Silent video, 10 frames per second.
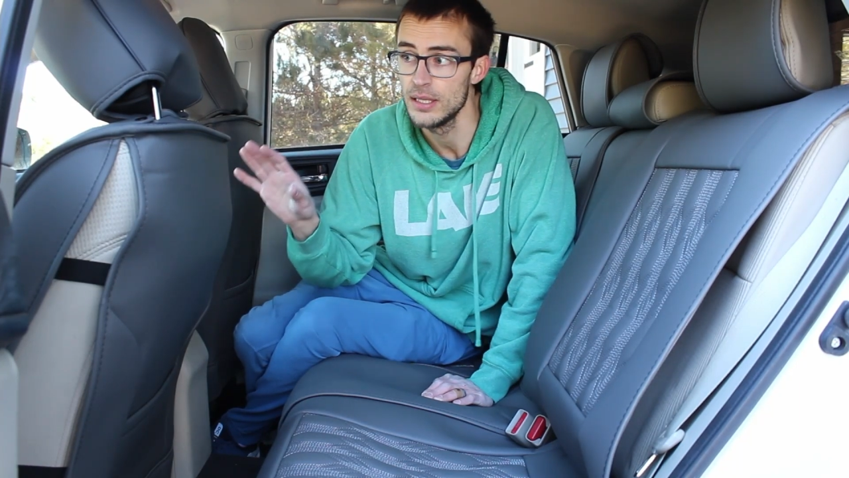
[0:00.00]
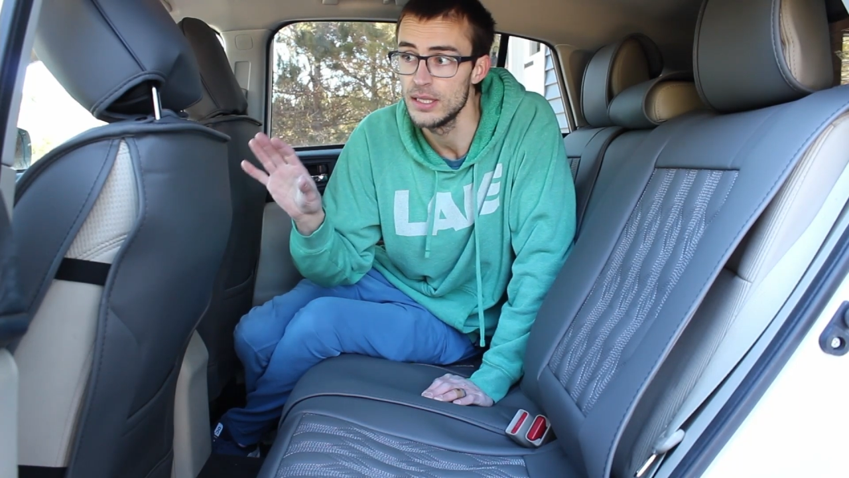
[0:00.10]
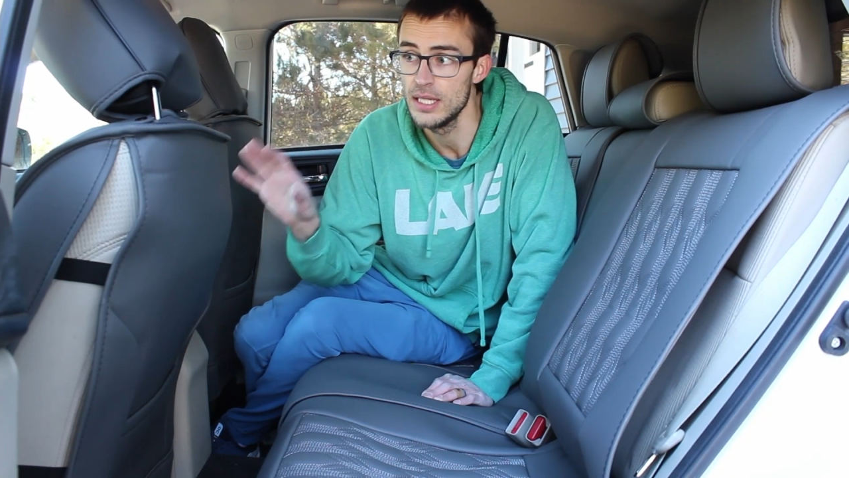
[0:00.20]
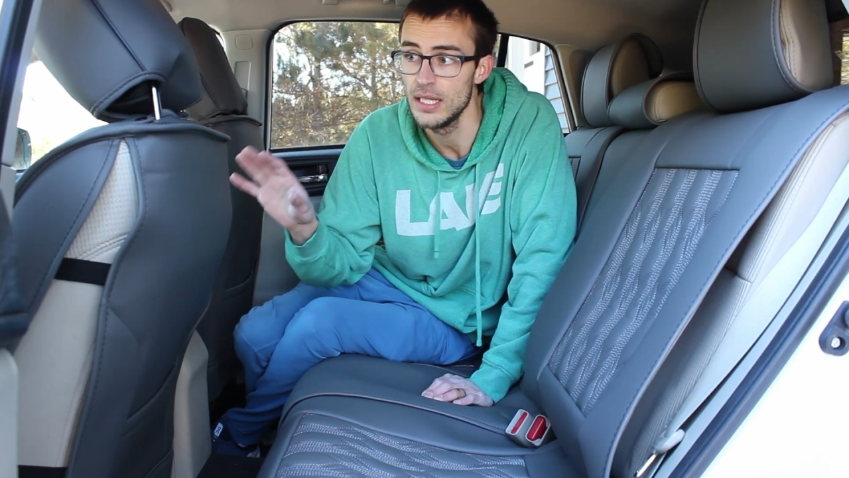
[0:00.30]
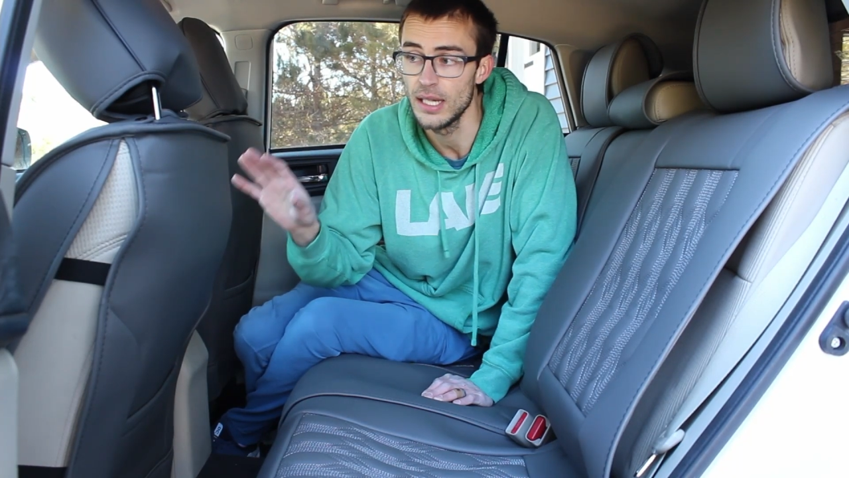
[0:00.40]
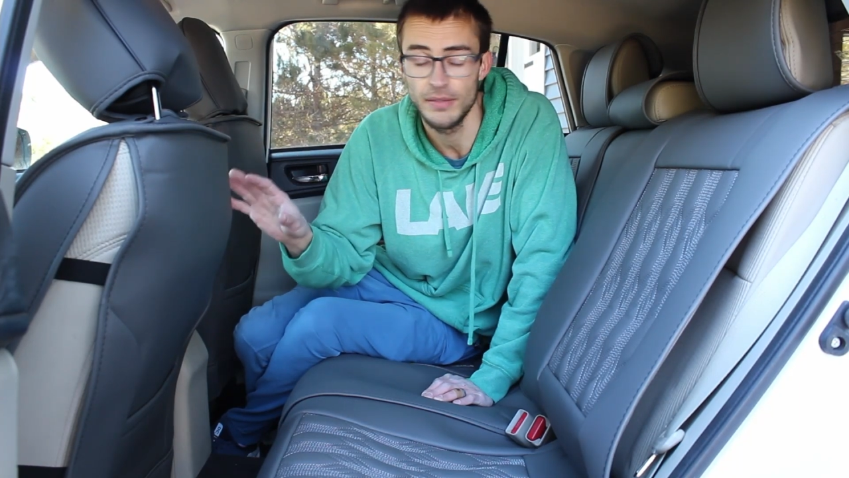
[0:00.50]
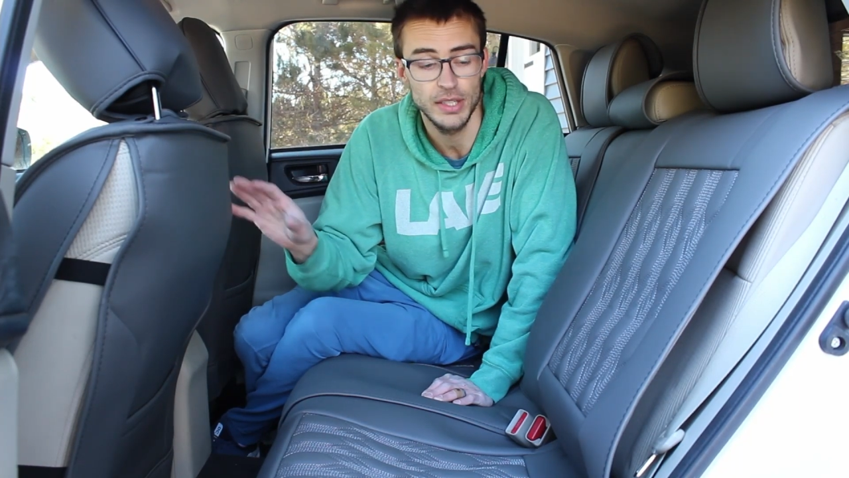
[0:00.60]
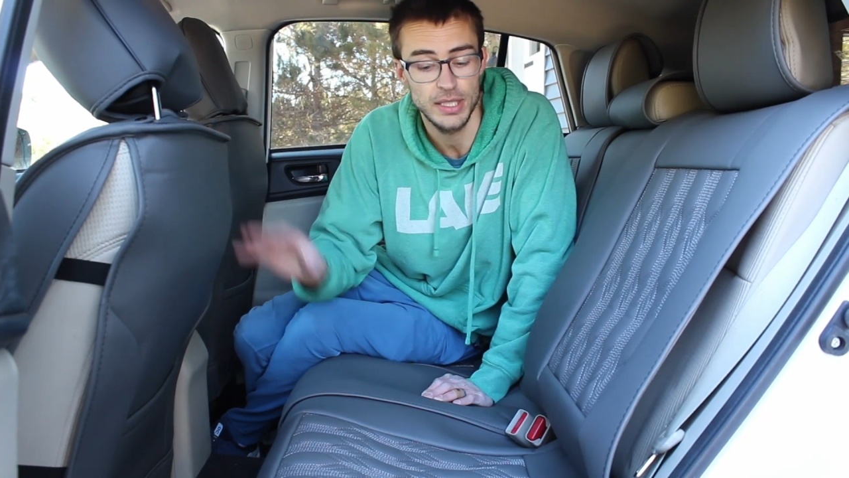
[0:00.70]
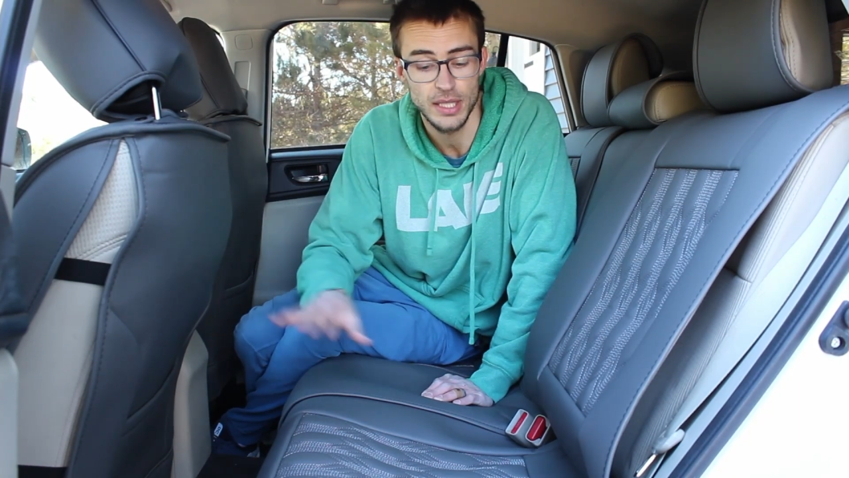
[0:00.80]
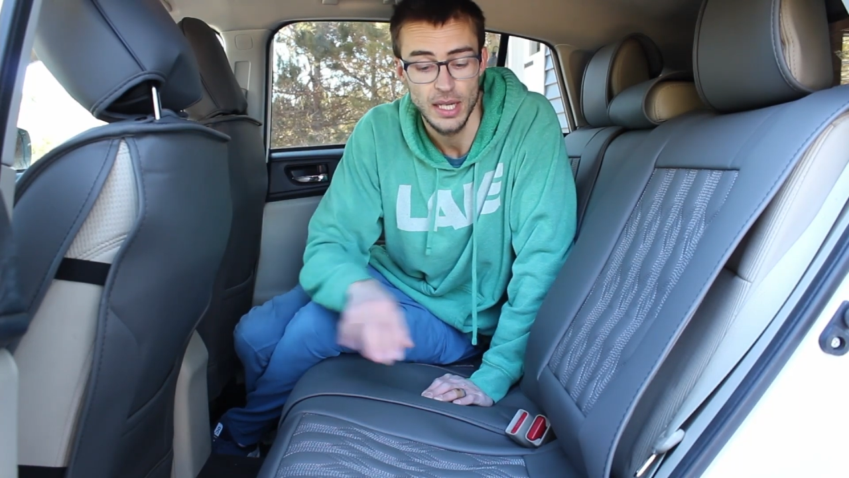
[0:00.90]
seat
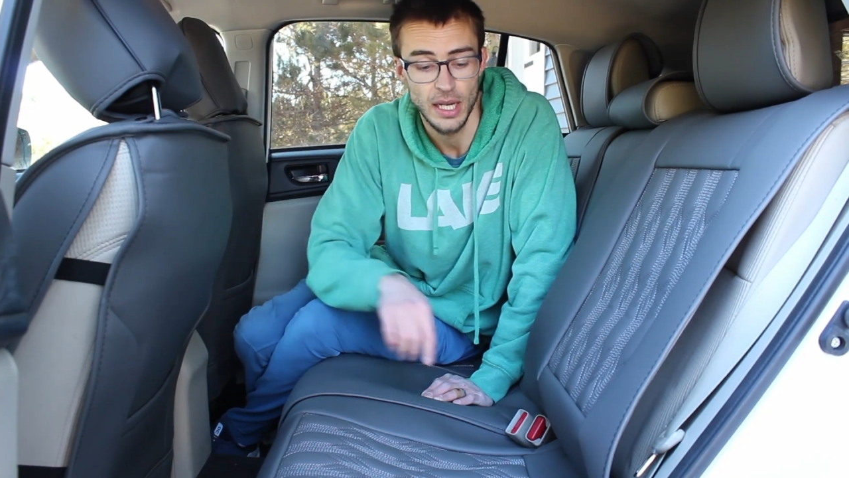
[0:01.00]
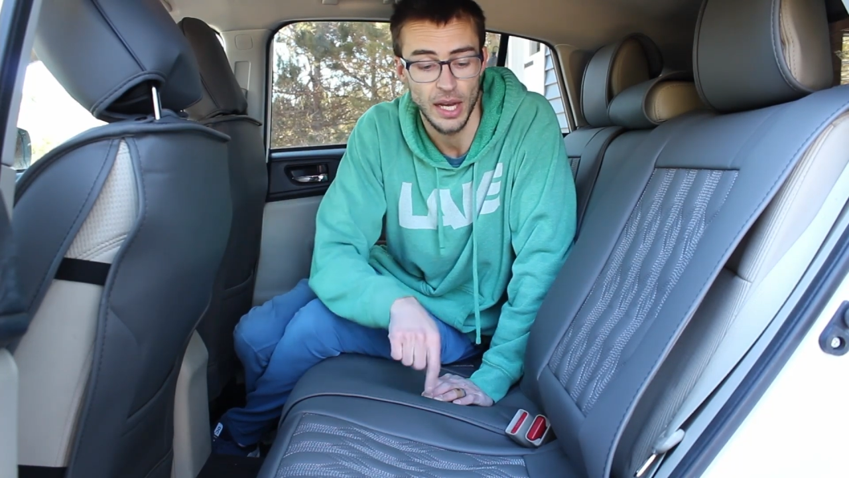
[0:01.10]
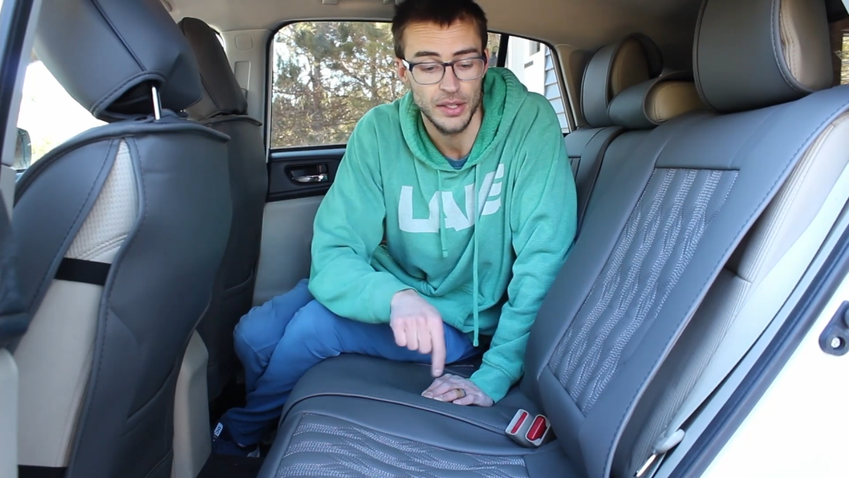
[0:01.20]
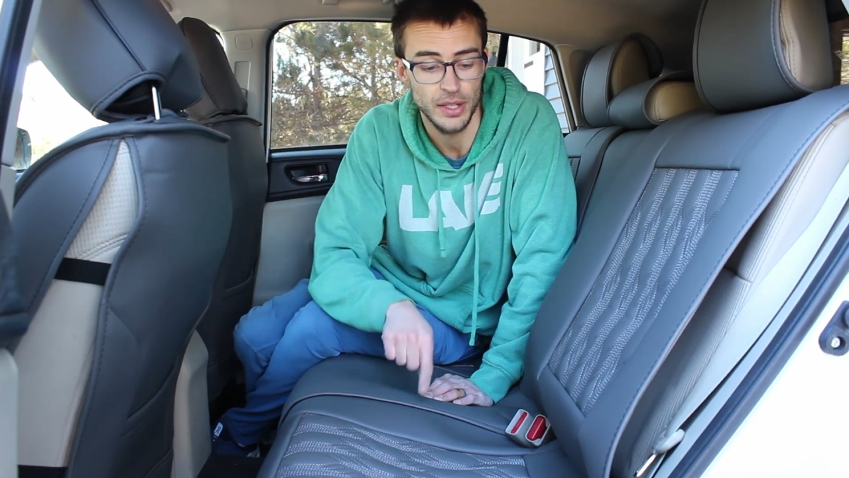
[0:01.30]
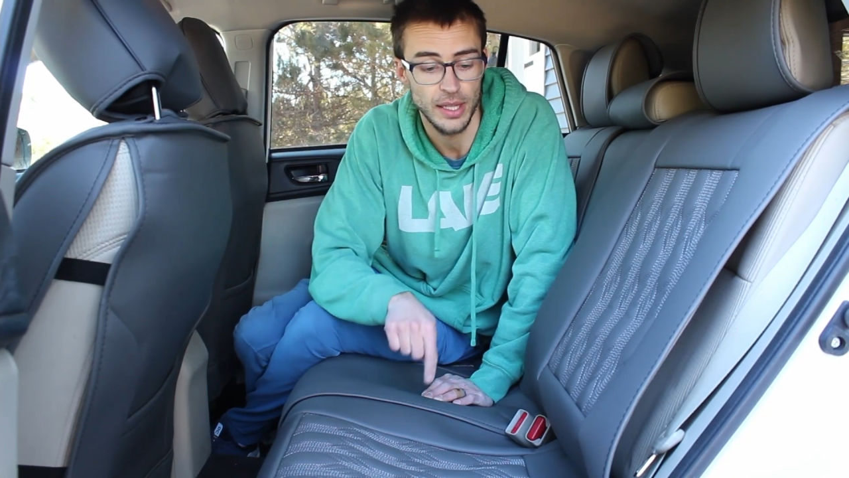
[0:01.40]
covers, other